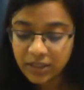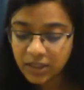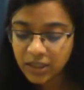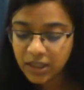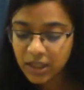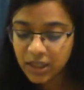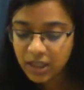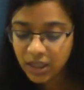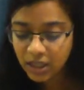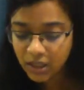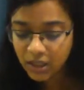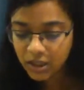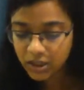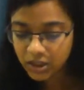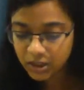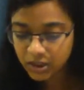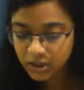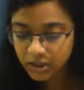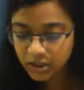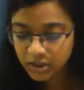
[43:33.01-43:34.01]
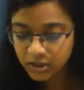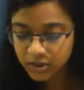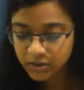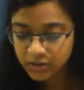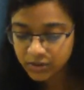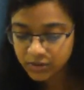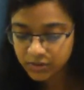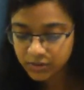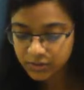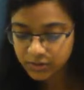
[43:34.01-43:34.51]
Okay,
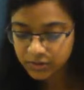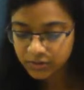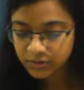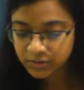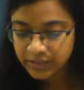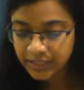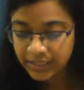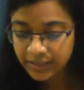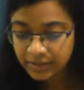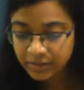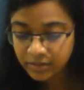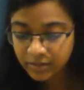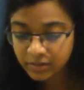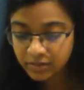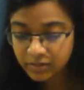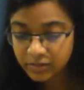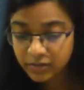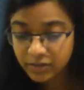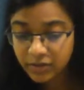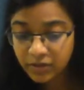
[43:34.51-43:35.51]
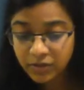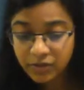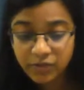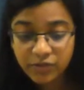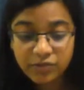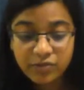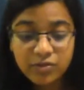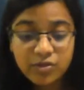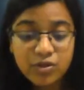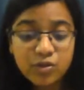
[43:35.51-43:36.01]
uh, then
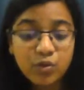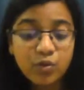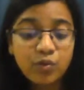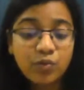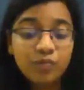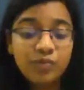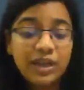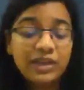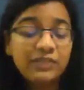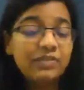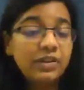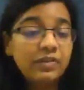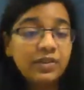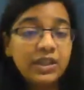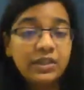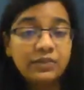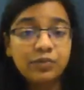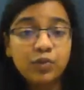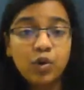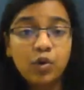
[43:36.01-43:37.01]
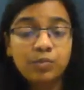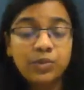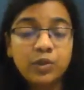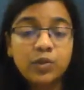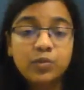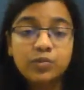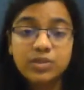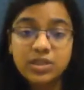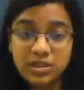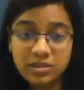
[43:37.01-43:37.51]
so when will we inform
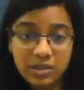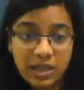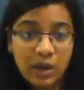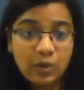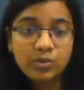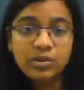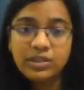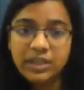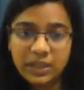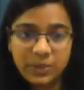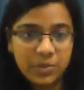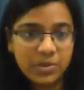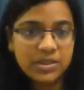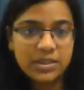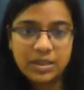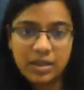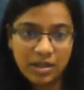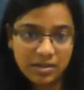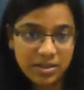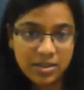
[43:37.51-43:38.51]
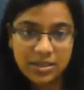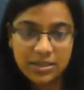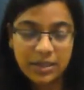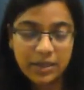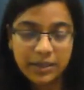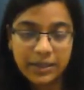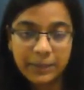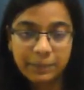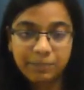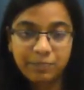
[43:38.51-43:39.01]
you? So now the networks class is
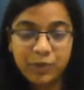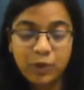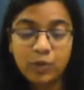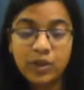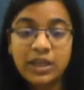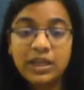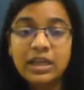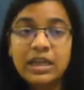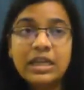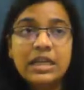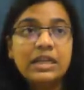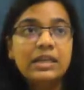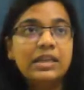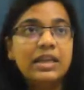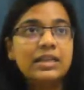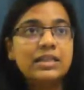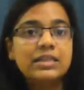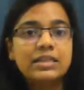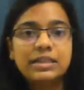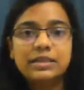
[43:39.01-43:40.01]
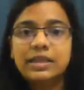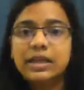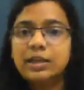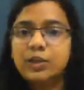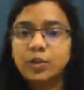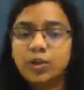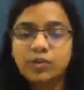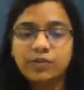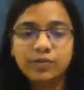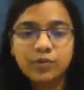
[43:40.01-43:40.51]
starting. Okay, let's say
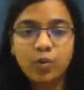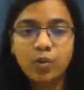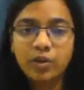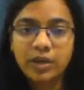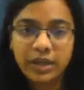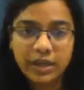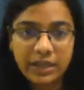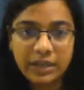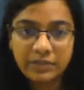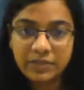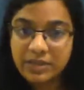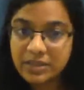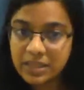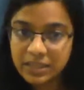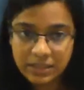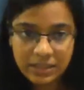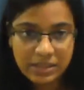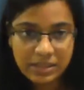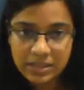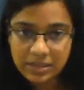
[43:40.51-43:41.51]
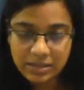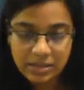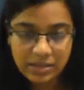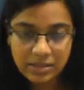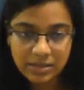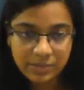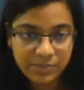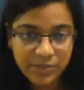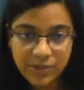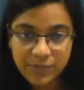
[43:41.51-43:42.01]
that you have gone ahead with signals and
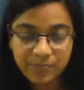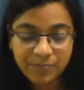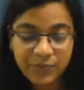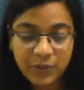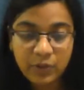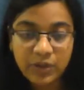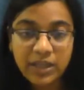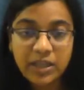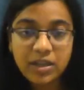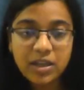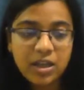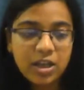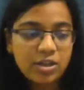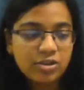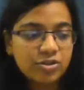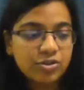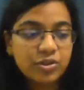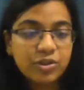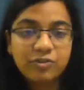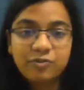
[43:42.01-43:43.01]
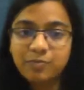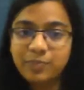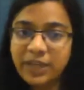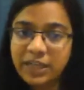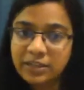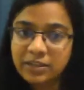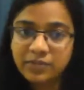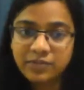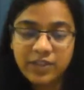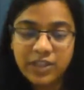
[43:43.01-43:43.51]
systems. Okay, so you have
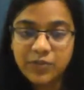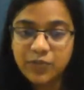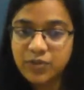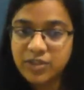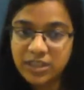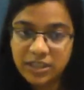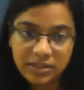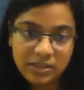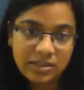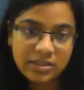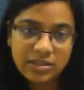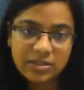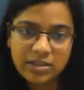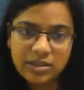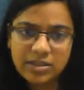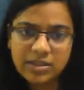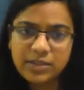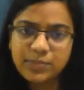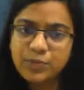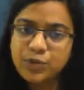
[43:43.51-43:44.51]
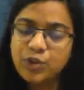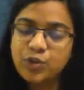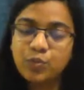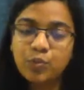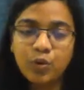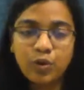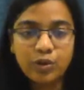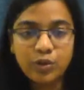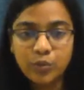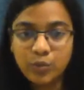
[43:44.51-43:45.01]
paid the fees for signals and systems, you
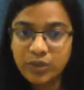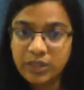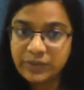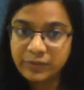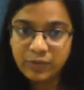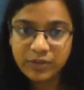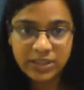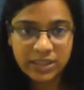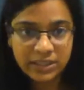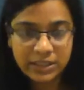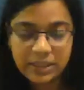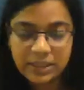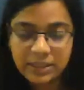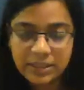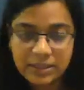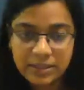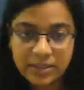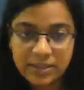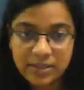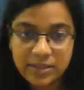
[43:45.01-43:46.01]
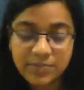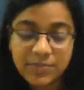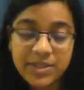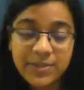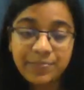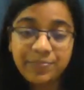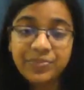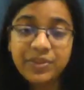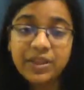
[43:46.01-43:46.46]
want only for signals and systems.